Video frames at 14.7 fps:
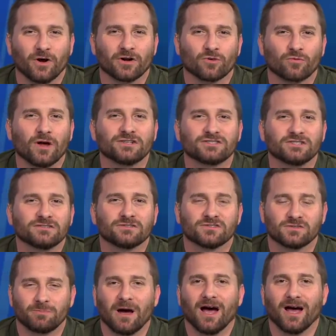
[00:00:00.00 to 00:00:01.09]
on a Russian
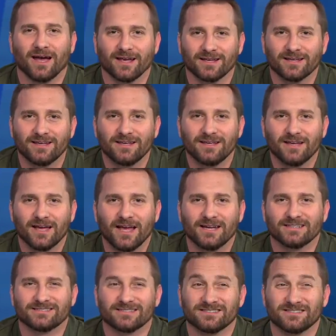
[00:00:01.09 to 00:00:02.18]
spy and
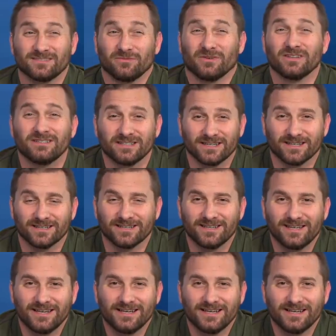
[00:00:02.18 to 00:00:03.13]
it's a civilian?